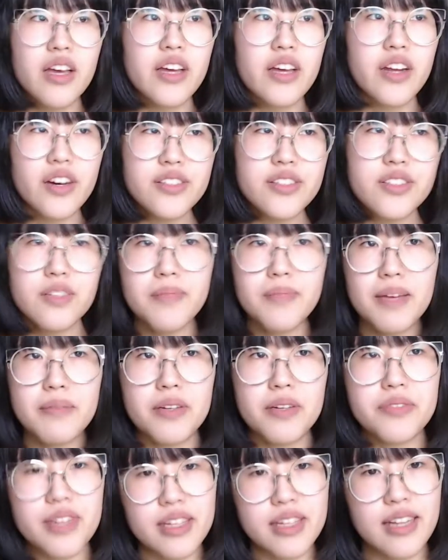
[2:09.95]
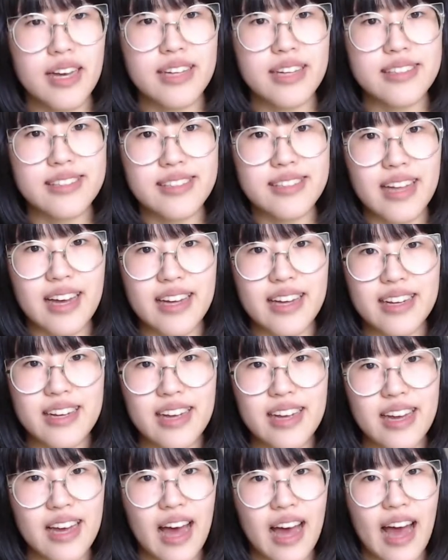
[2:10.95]
It also made me realize that
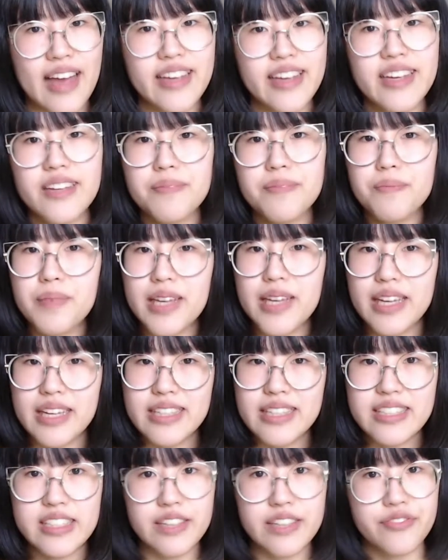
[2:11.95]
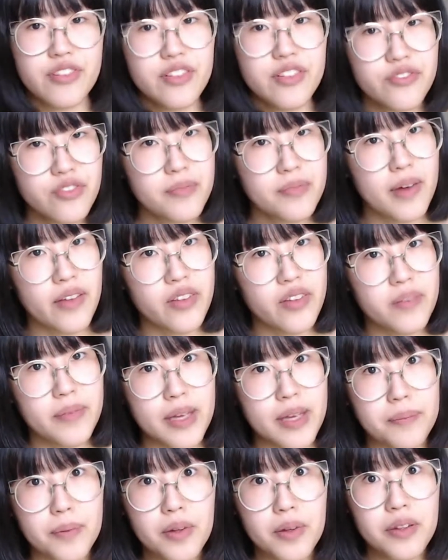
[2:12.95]
I can be different from other
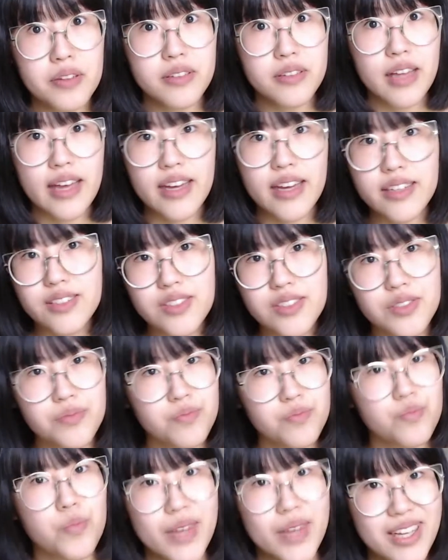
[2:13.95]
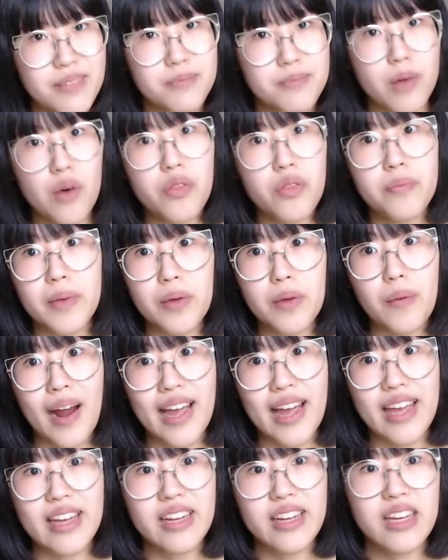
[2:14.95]
people and we can both be
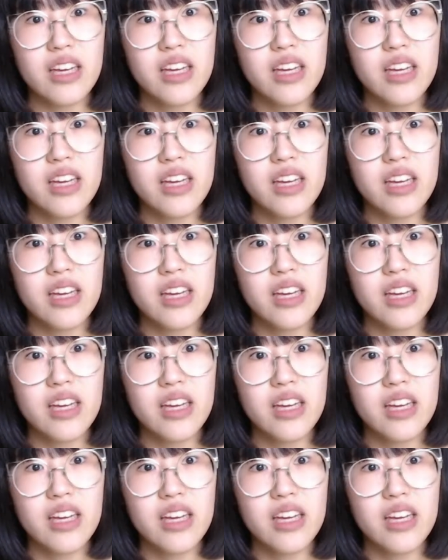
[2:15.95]
right.